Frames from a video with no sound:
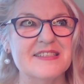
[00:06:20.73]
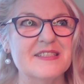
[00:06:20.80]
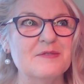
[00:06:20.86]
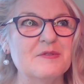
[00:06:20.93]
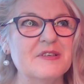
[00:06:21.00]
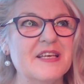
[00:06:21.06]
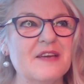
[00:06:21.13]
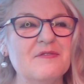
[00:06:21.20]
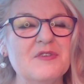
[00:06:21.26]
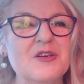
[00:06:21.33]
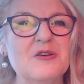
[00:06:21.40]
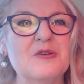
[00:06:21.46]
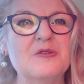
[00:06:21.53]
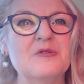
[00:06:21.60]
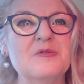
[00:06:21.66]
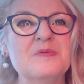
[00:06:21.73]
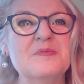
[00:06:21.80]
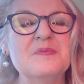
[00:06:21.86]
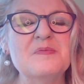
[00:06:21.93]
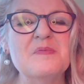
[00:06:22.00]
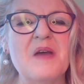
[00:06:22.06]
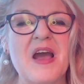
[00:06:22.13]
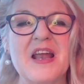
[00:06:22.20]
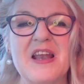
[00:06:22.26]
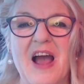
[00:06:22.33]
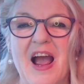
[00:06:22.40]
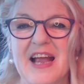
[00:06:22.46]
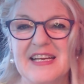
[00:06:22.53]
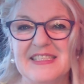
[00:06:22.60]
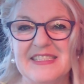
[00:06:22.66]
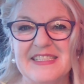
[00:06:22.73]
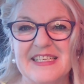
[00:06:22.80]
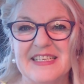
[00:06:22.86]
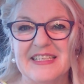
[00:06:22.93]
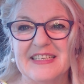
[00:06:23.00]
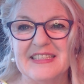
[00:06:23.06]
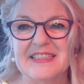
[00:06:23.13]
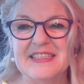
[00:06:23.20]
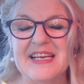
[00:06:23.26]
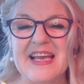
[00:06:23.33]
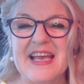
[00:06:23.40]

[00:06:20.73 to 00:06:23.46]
It will give you an idea,